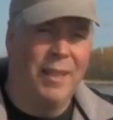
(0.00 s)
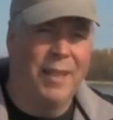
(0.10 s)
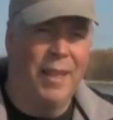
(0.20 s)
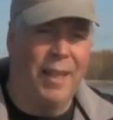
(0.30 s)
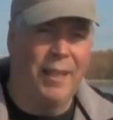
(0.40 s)

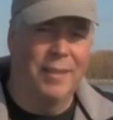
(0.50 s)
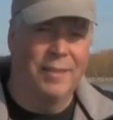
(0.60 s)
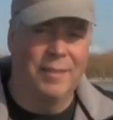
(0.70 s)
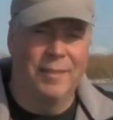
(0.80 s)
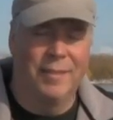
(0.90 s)
Okay,
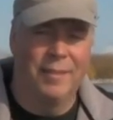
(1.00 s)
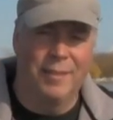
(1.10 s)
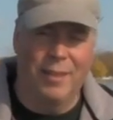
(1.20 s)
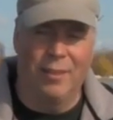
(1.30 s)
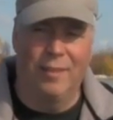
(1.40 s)

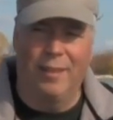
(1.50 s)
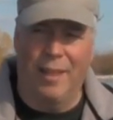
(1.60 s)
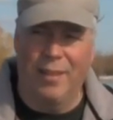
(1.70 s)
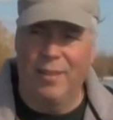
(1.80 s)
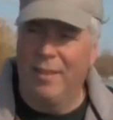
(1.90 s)
so
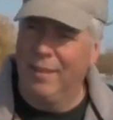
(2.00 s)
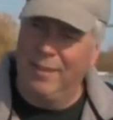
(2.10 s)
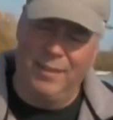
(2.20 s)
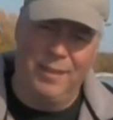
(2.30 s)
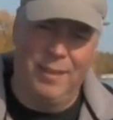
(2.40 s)
let us
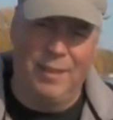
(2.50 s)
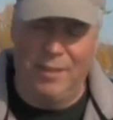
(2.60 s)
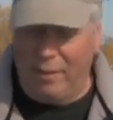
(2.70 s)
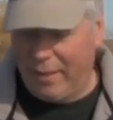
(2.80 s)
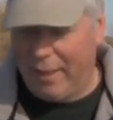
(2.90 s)

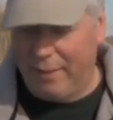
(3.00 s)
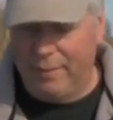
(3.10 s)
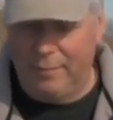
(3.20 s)
start again.